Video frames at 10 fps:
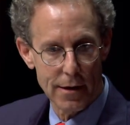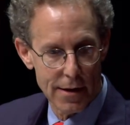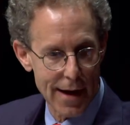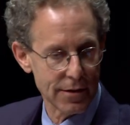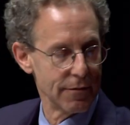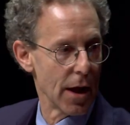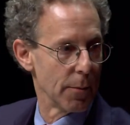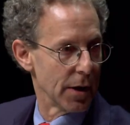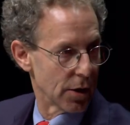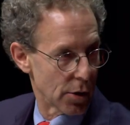that
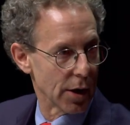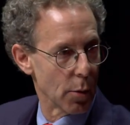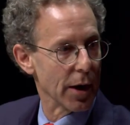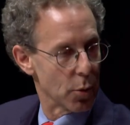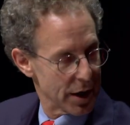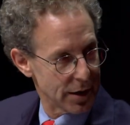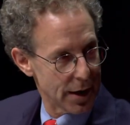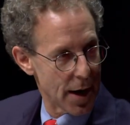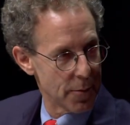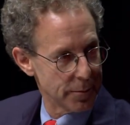development occurring quite quickly
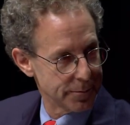now?